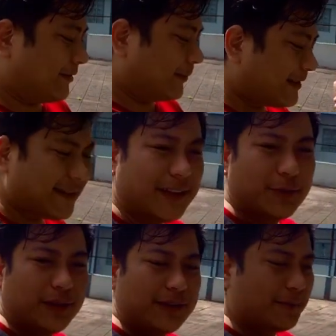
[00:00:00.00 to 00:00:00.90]
So basically
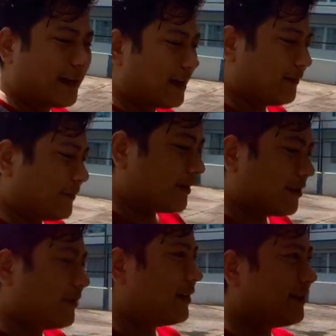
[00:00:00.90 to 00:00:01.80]
what is the plan for
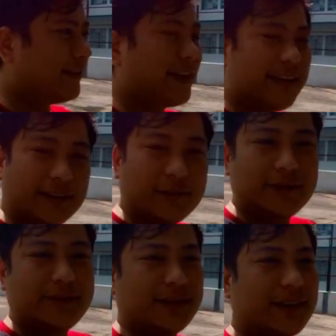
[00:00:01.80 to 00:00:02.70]
now is heading
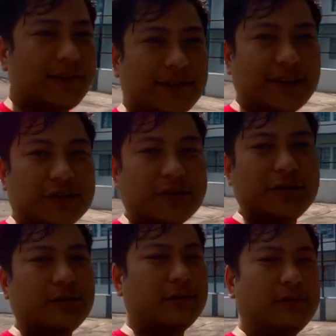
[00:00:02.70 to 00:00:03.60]
towards secondary
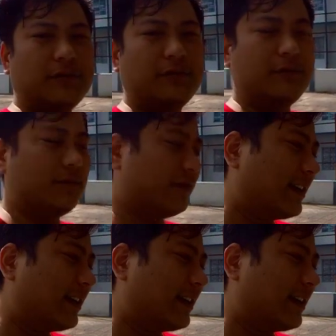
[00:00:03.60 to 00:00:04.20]
section to